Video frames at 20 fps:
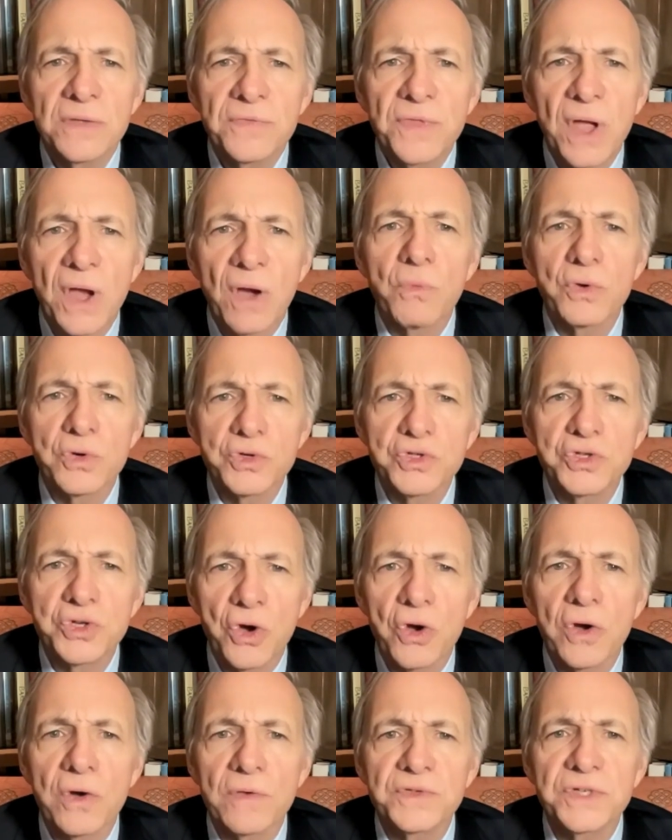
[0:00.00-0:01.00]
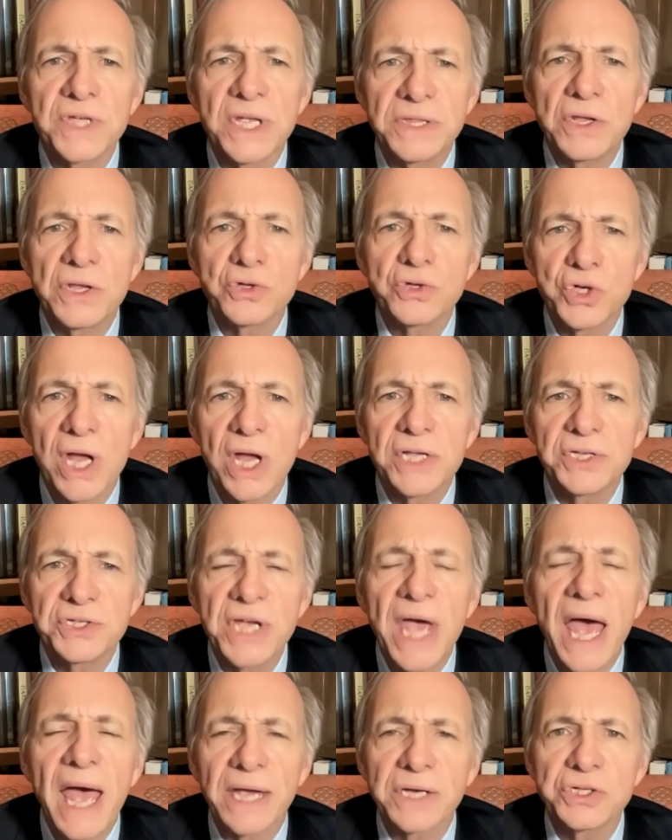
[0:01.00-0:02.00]
their reserves and their
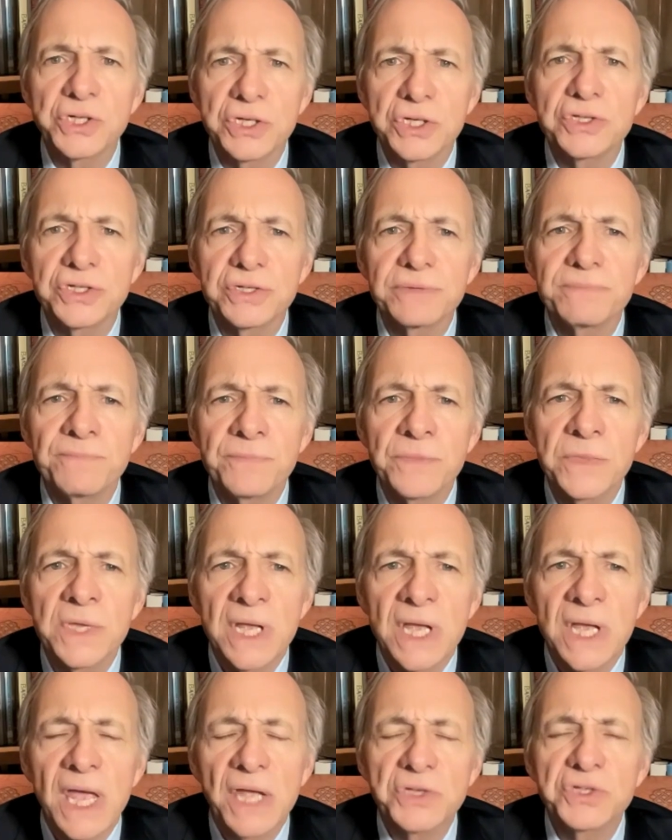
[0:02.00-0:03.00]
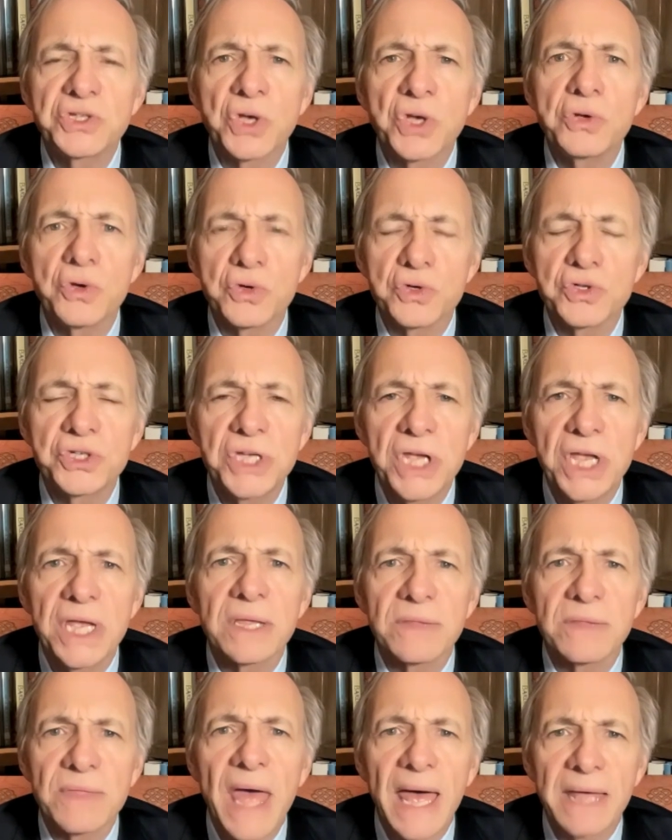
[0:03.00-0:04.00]
transactions. And so you're
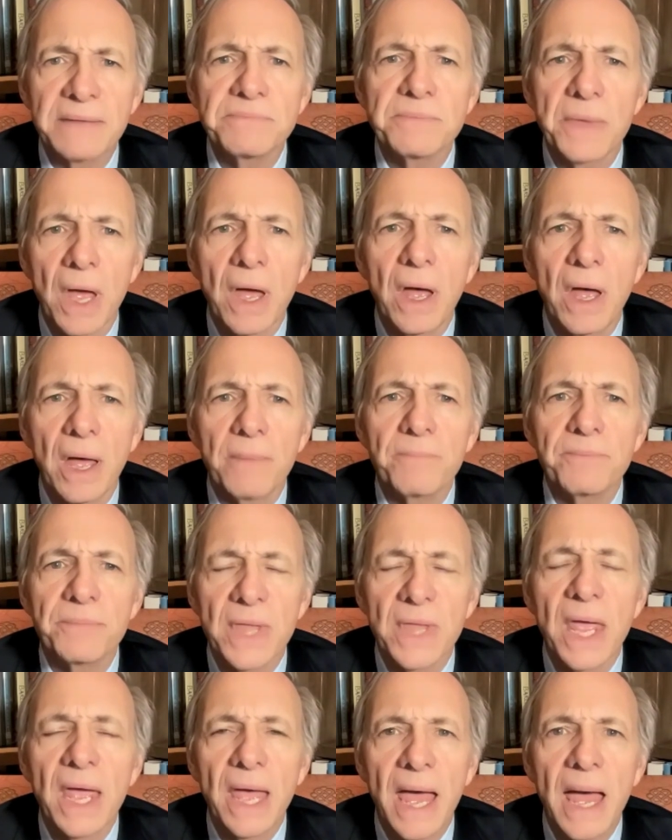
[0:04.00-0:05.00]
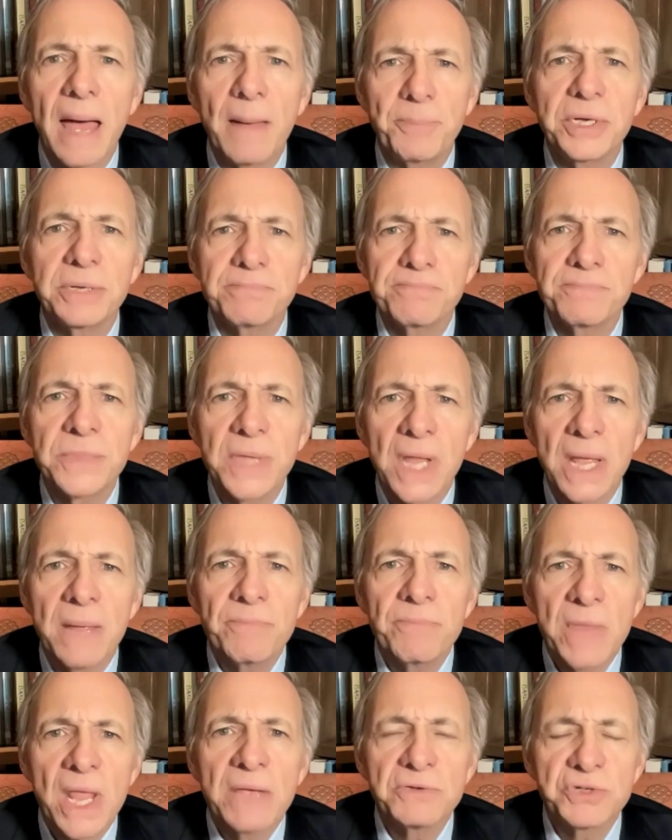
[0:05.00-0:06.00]
seeing that happen.
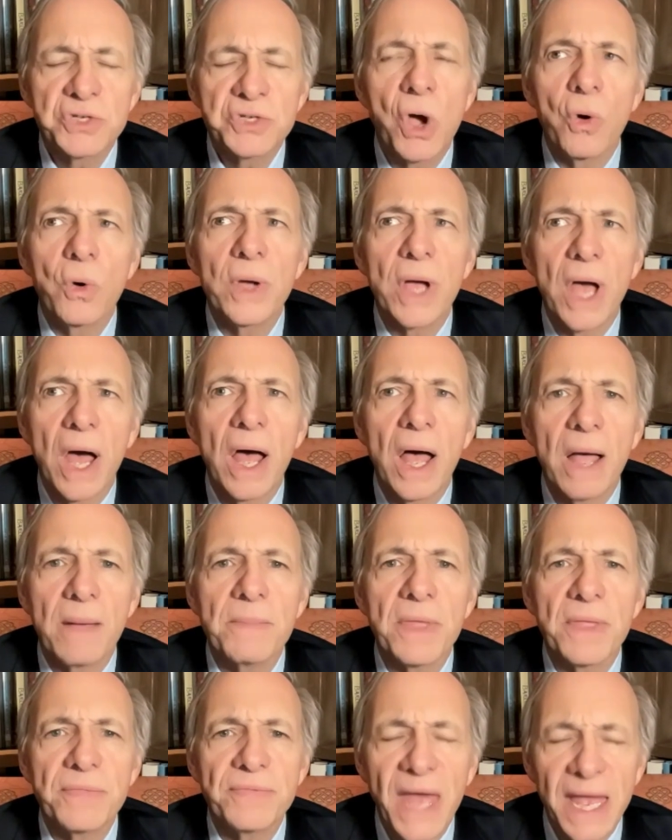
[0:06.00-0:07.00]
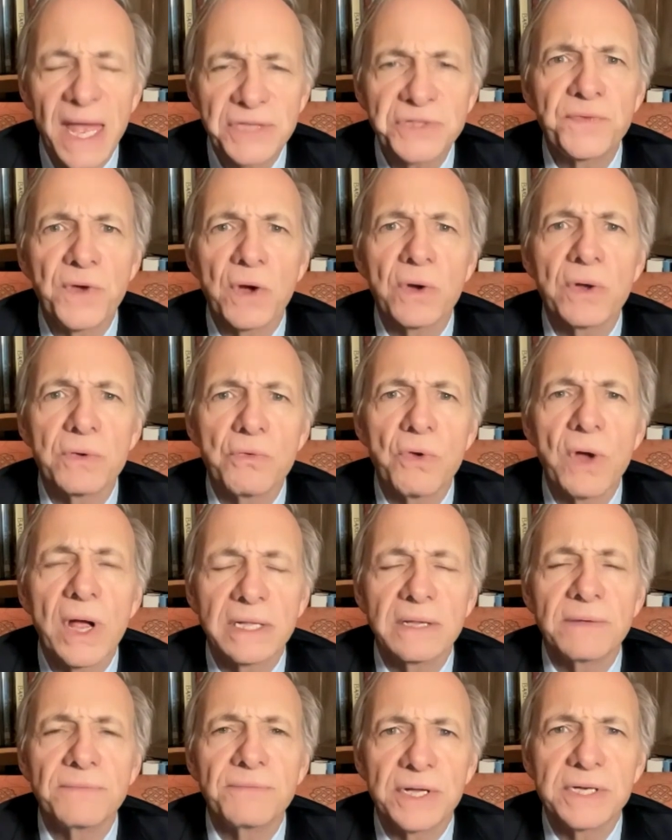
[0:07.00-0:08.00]
So that's very
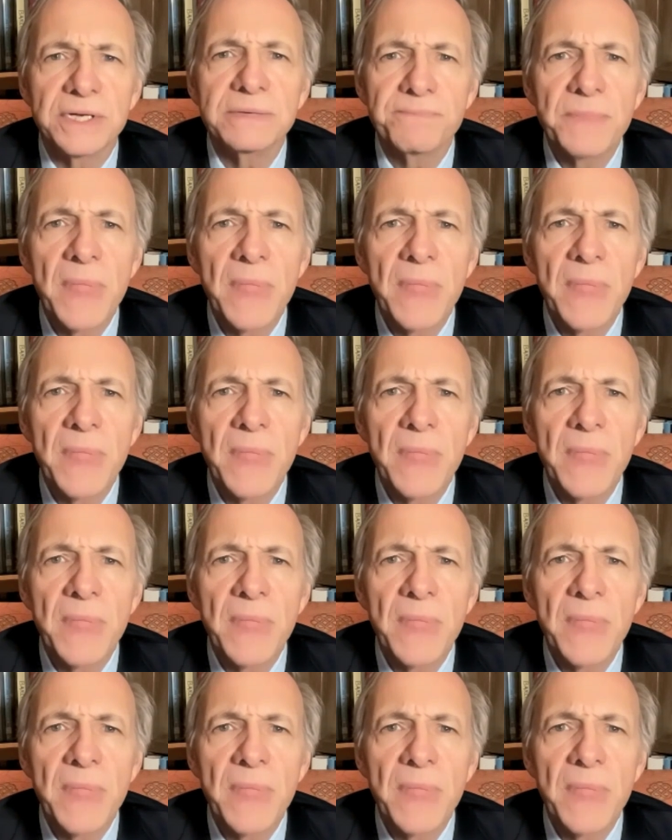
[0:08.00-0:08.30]
relevant.